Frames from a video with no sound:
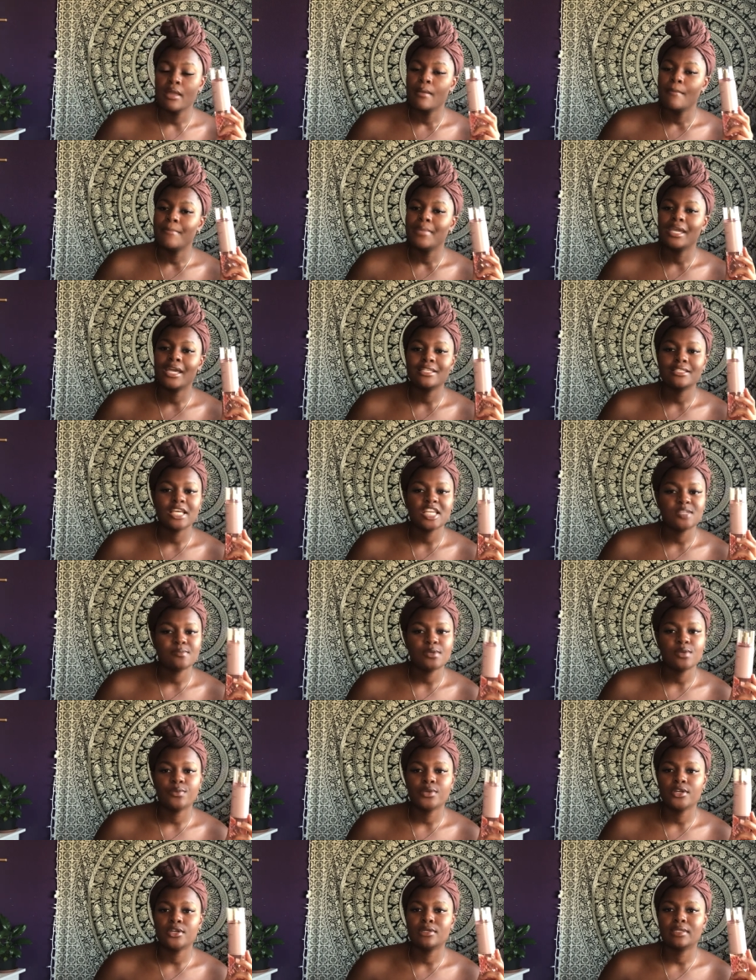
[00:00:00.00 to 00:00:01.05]
Because let's be
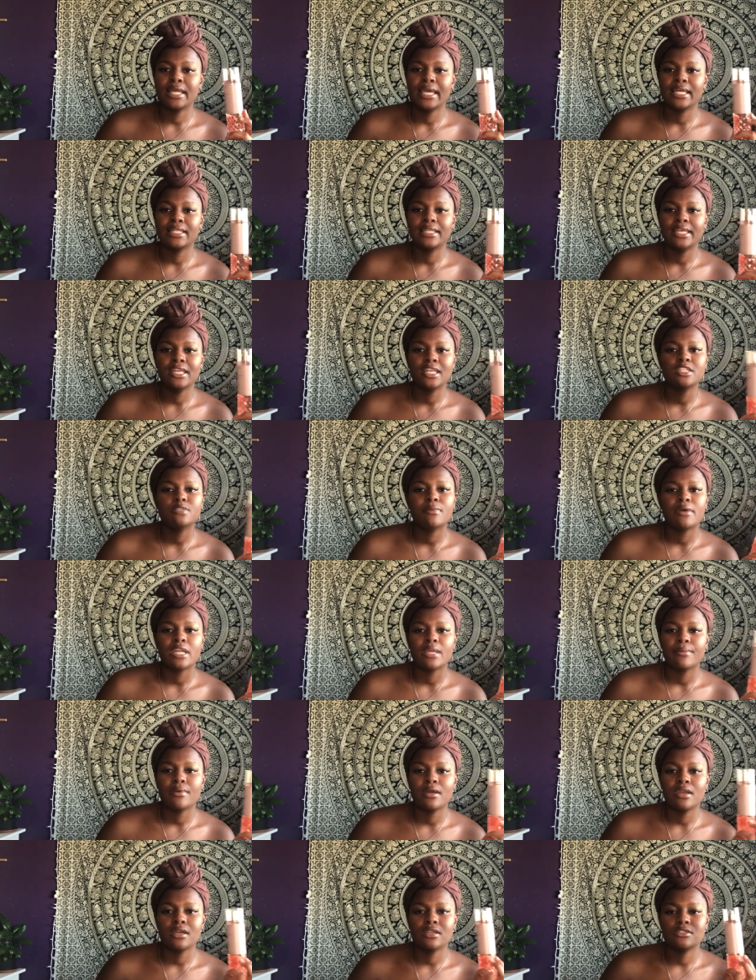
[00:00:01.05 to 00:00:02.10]
real, like, ladies' body
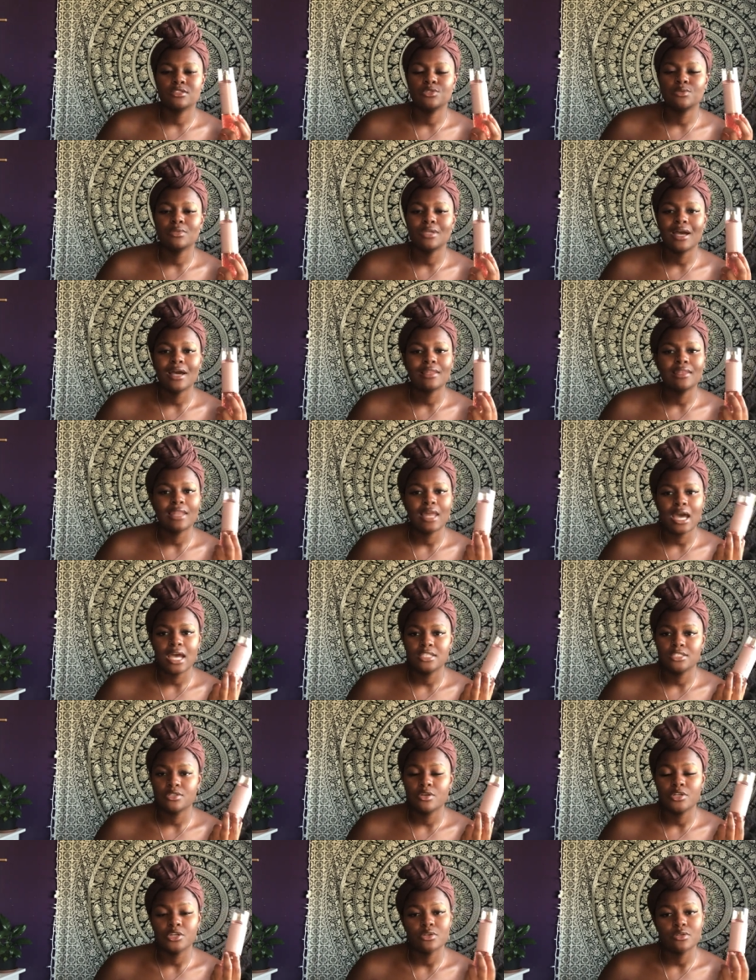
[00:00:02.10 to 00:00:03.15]
products do not
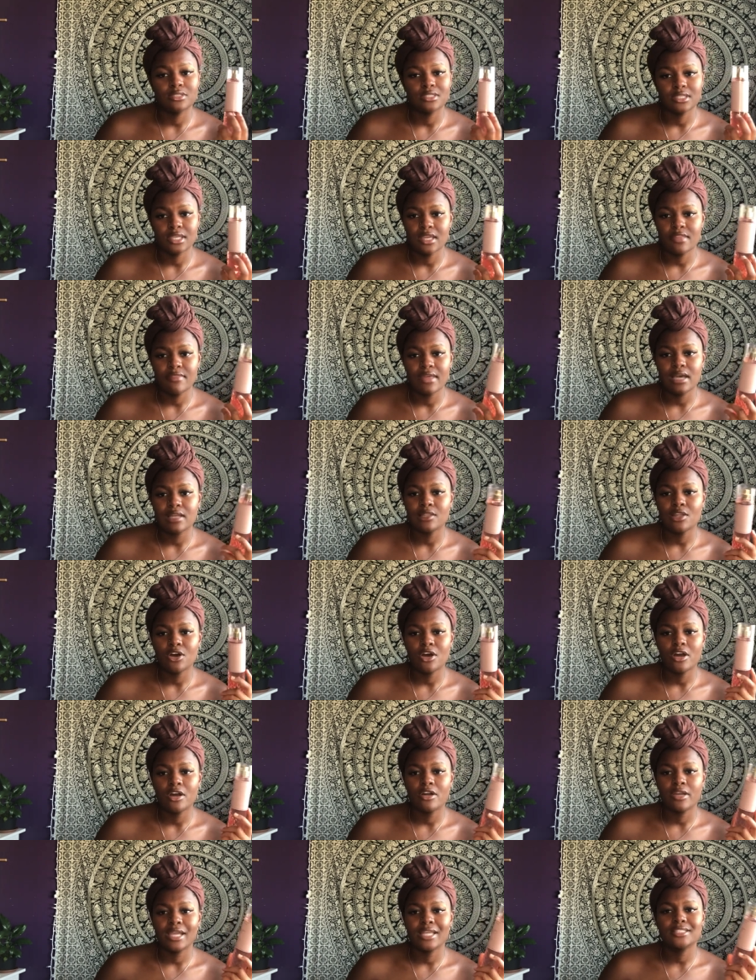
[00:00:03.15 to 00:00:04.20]
last on your skin that
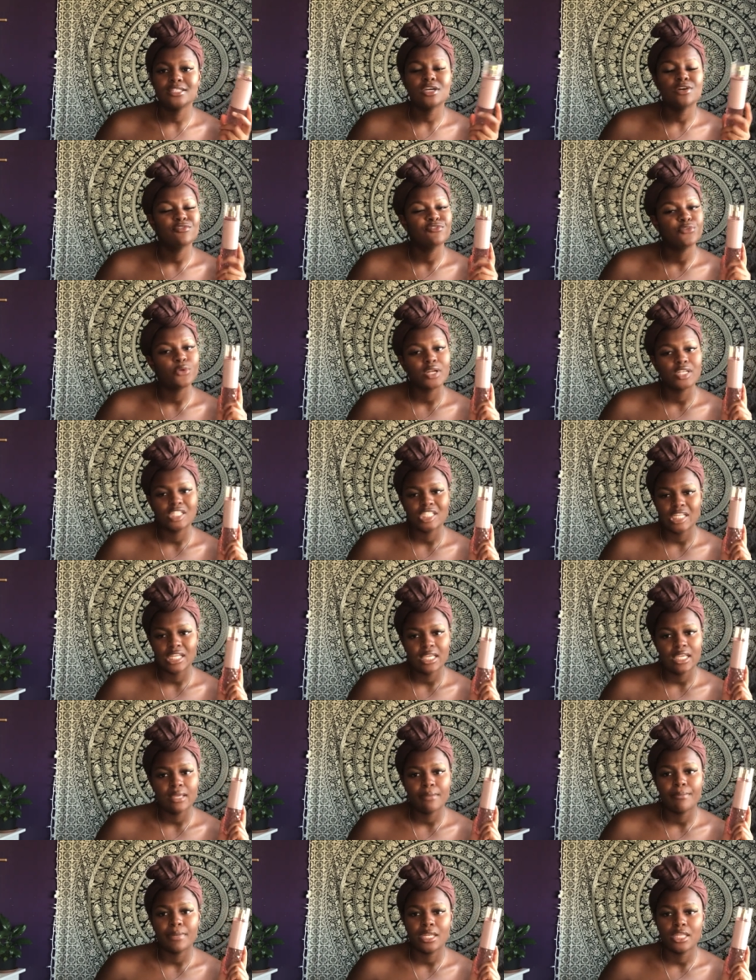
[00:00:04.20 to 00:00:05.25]
long. It's
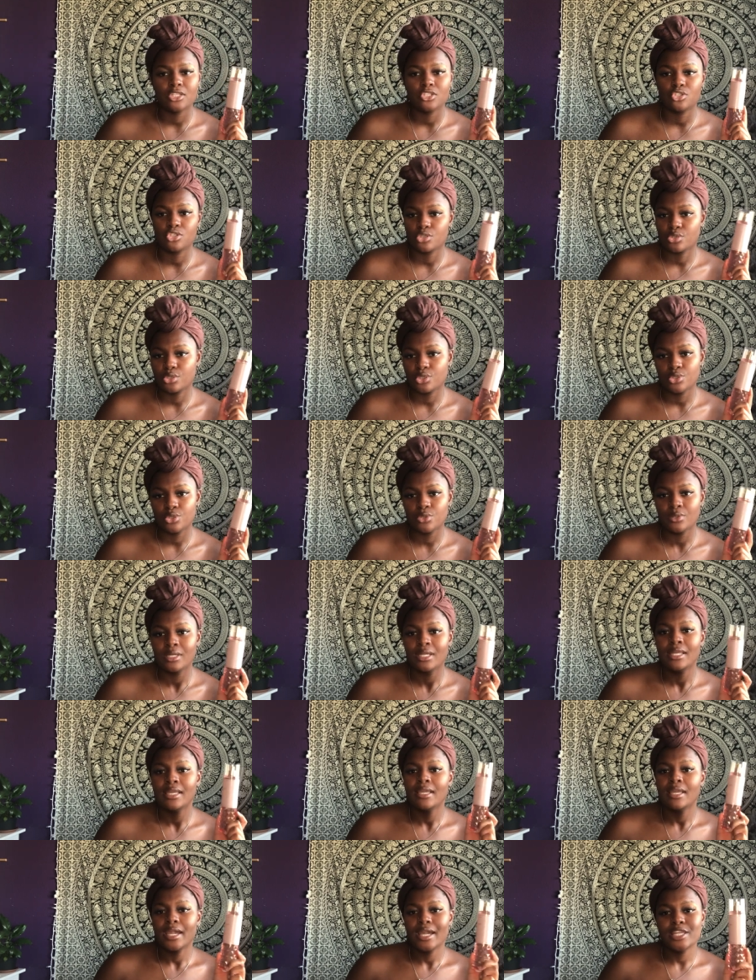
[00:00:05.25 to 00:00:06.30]
unfortunate, but it's true,
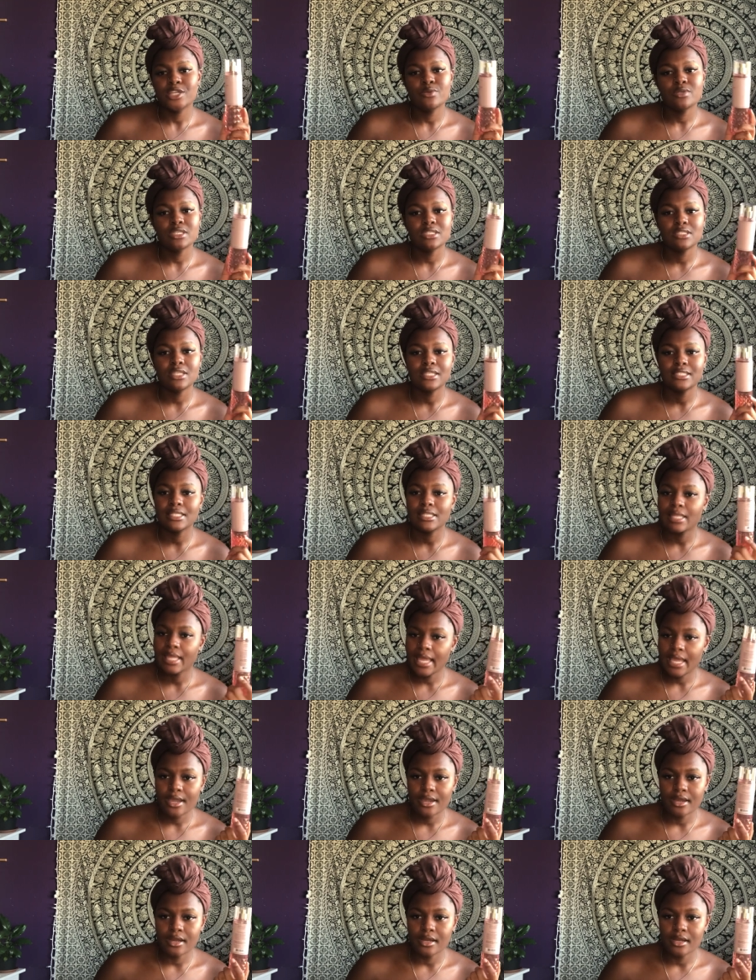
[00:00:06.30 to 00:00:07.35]
and you just need to
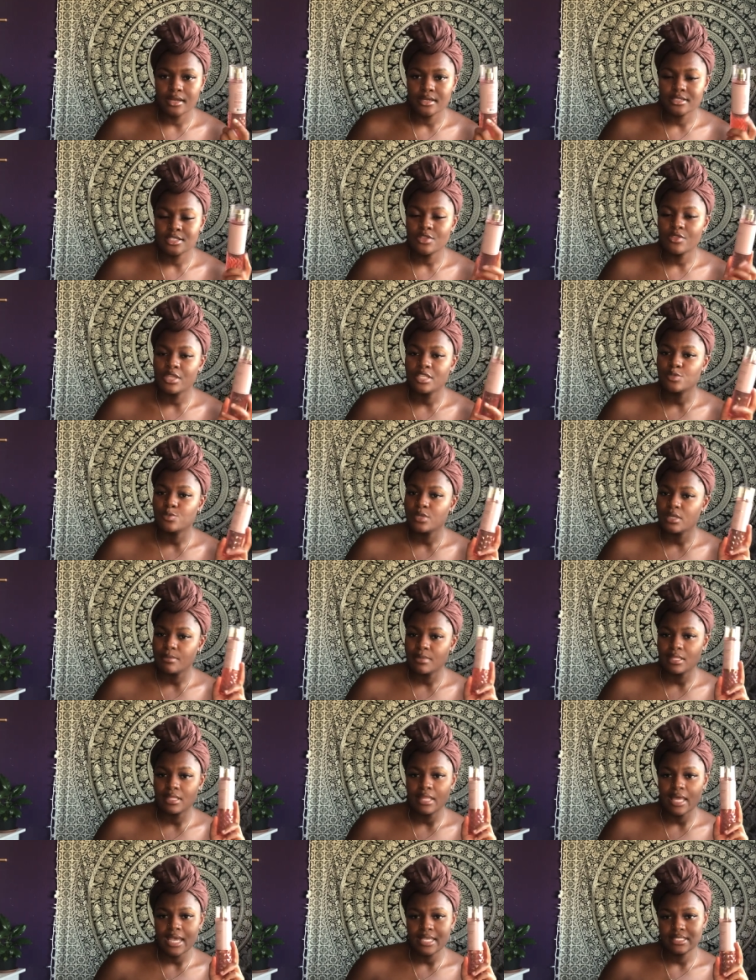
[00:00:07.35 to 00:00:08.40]
layer. So this would be
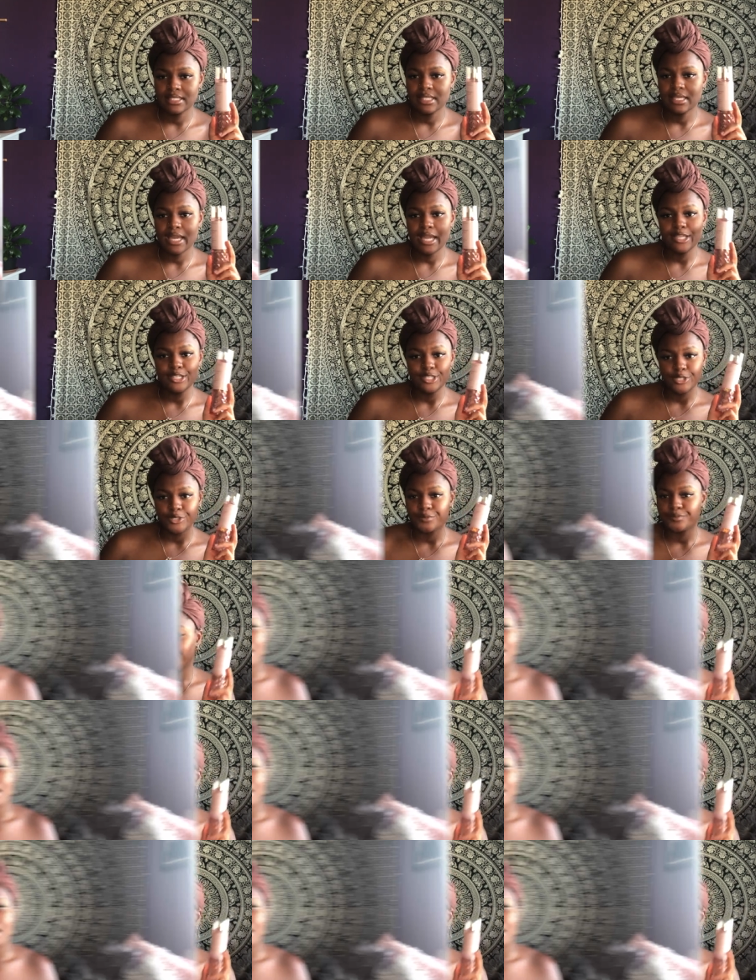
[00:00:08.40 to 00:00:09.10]
the last thing I do.